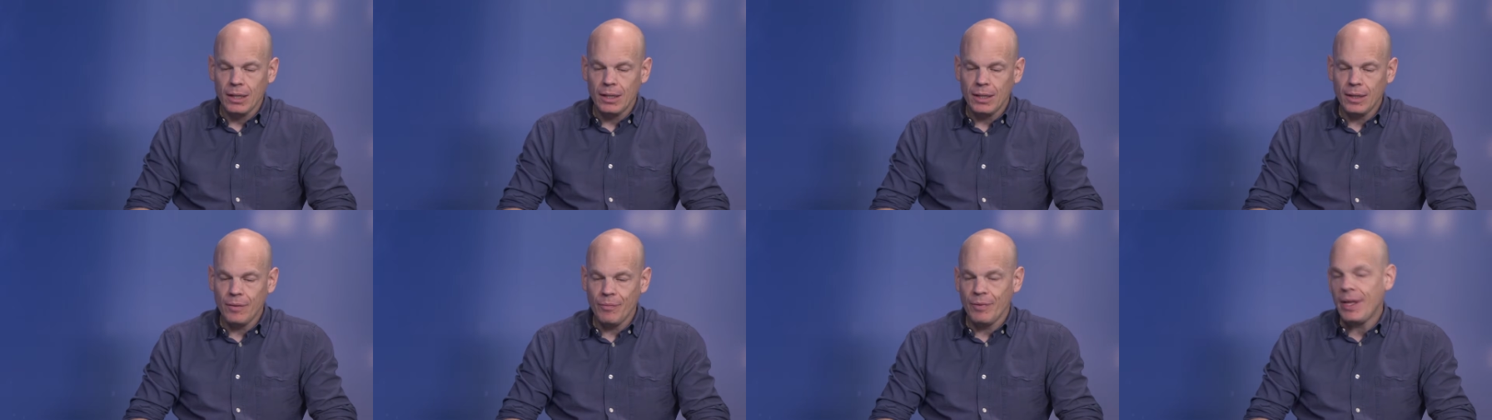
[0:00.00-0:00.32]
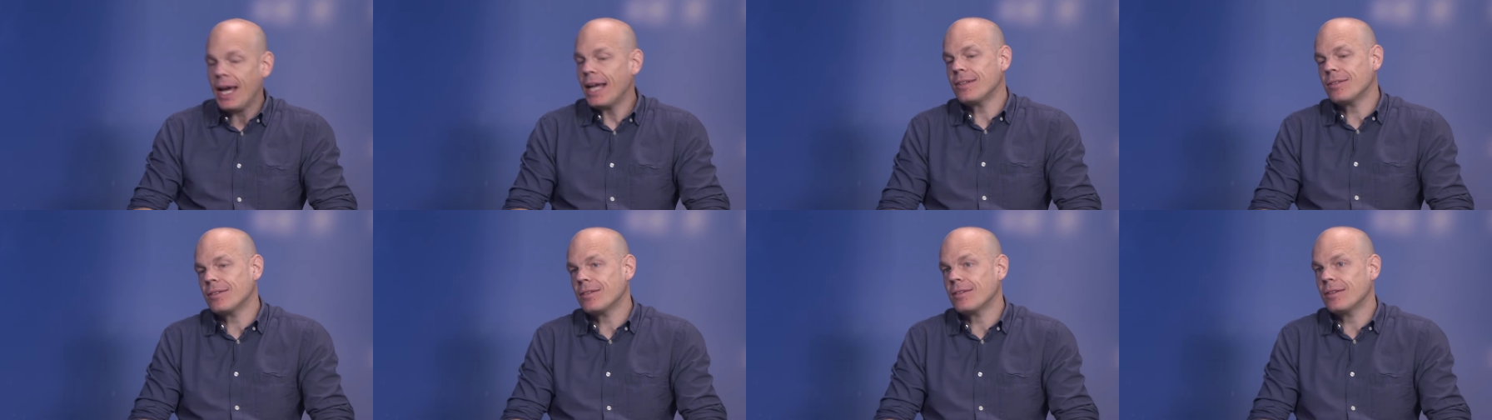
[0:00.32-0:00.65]
And
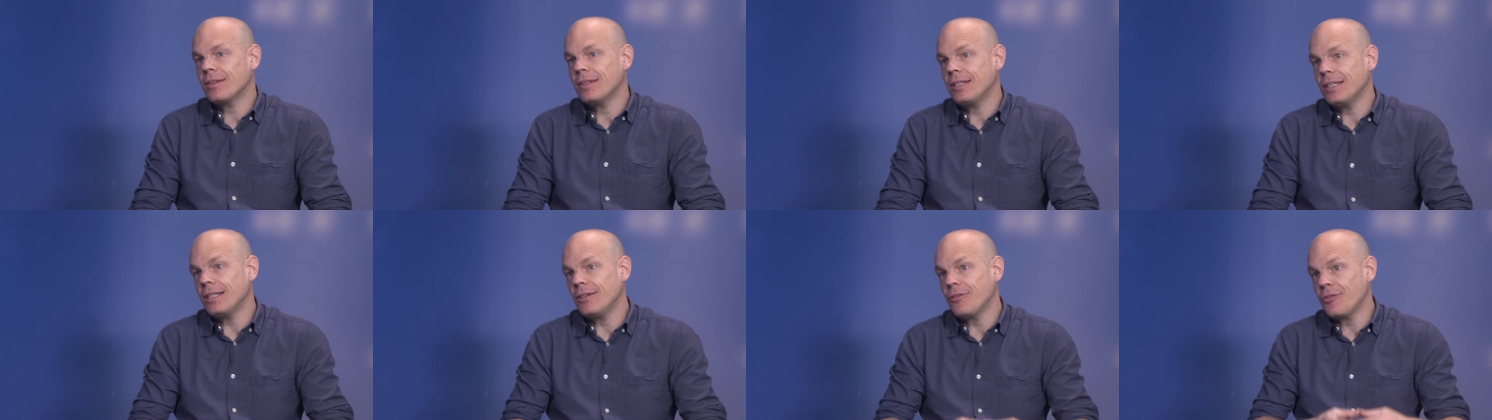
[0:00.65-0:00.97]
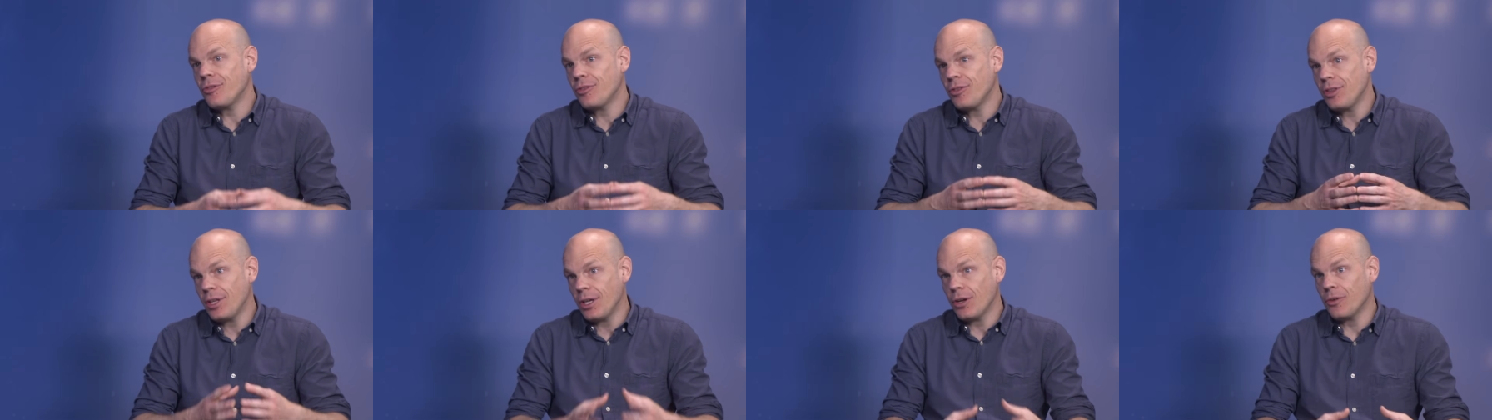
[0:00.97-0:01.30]
that's the
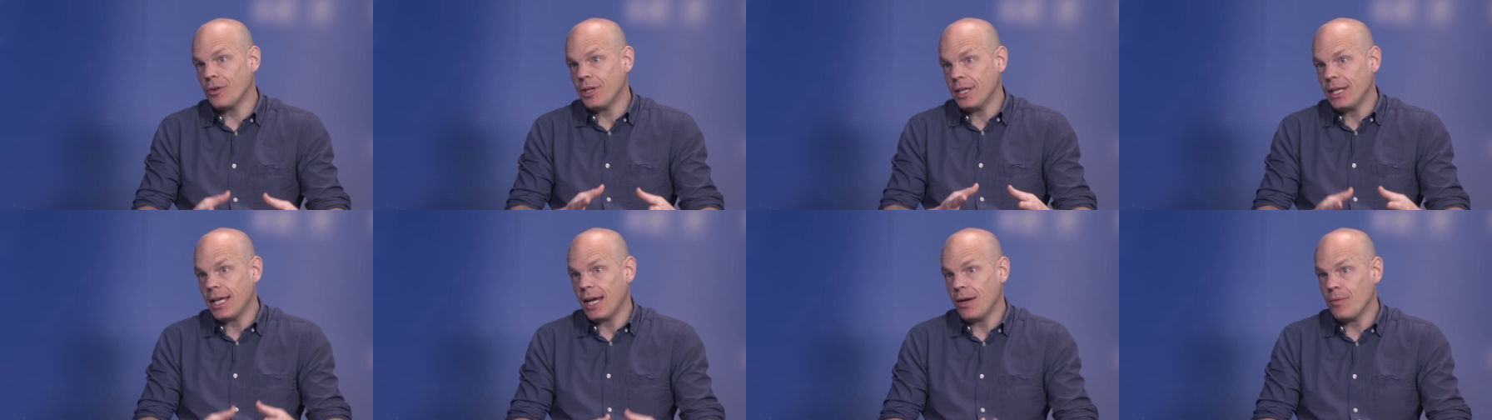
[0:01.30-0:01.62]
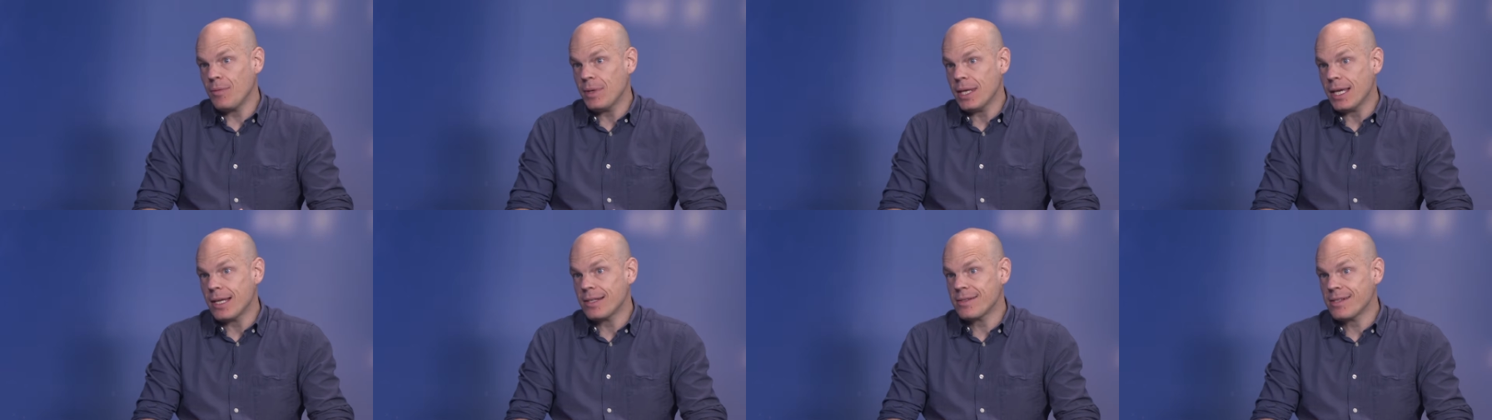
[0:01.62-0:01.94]
theory
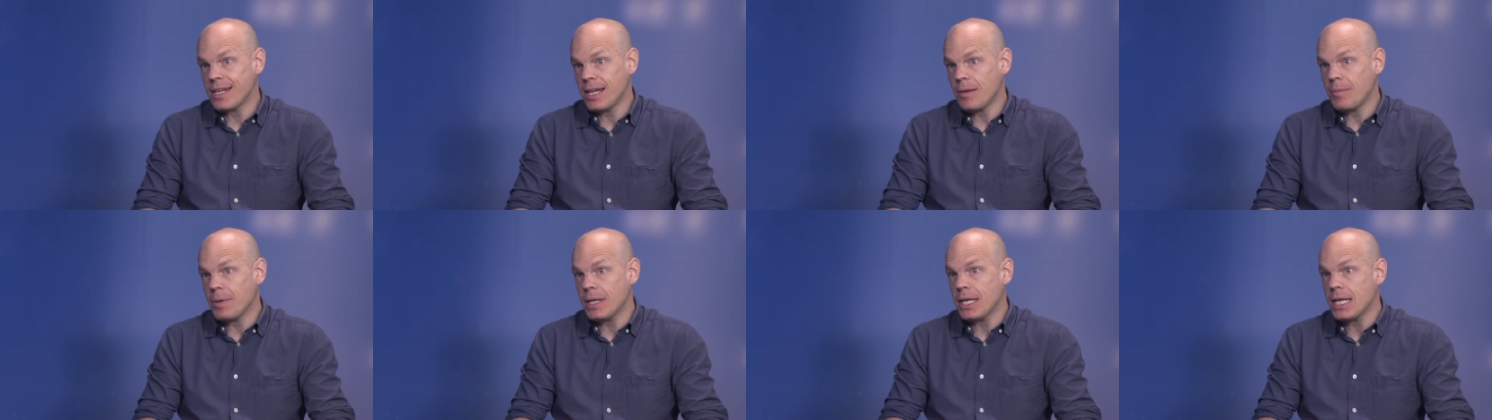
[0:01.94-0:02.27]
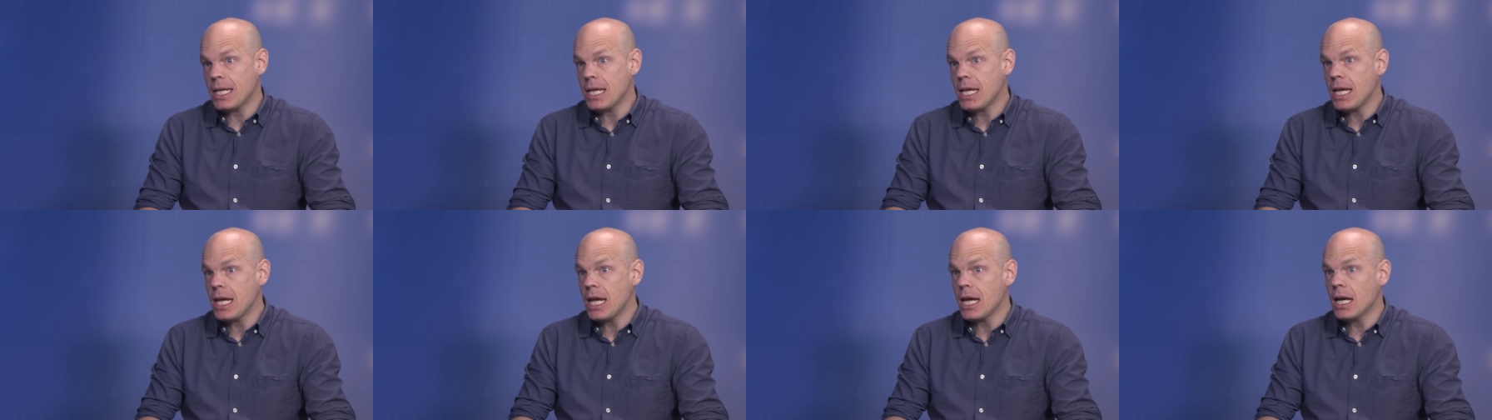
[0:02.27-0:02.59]
that we examine
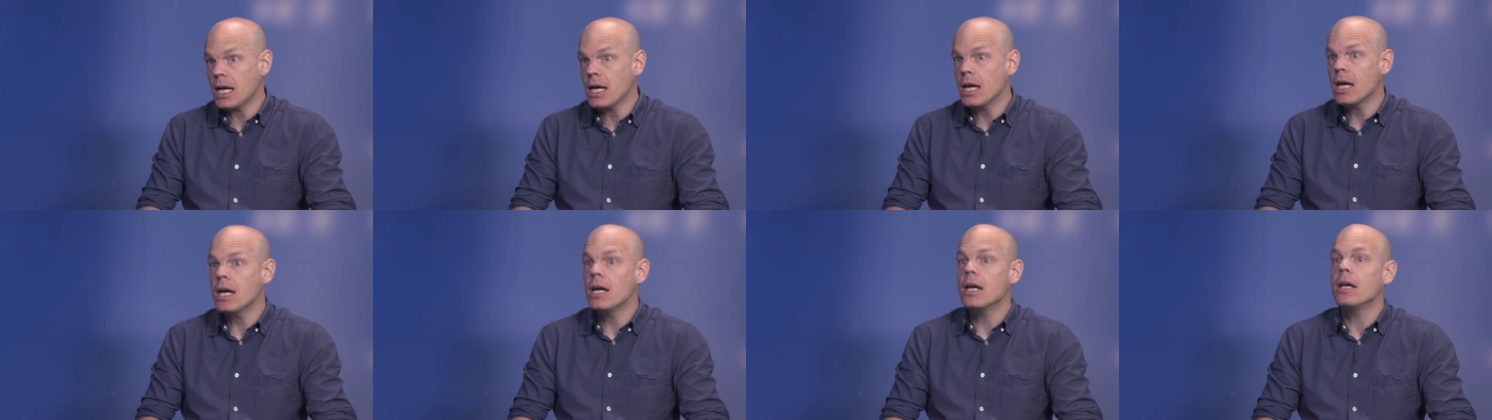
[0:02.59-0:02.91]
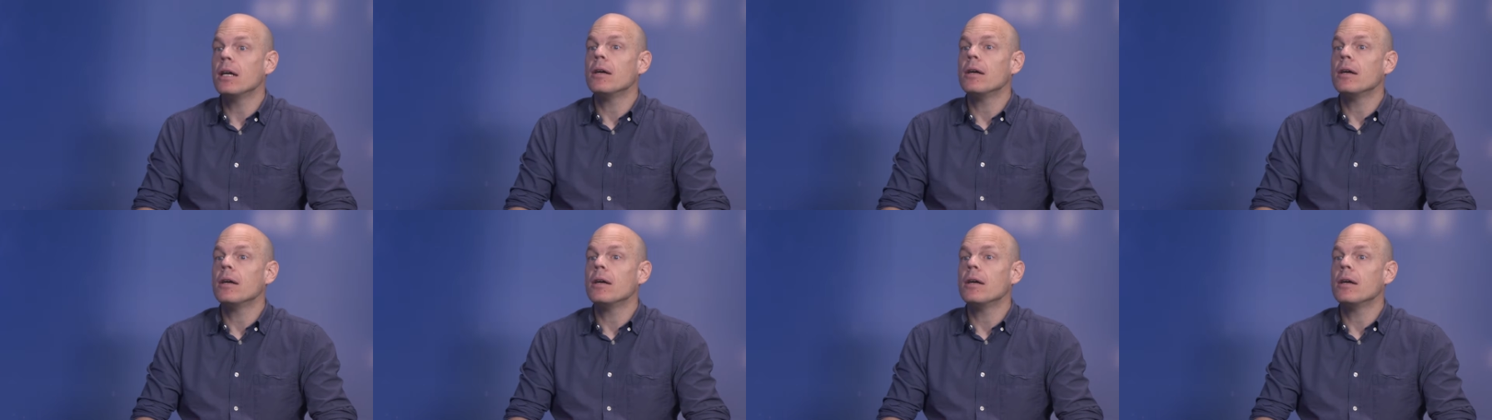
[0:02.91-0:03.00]
here,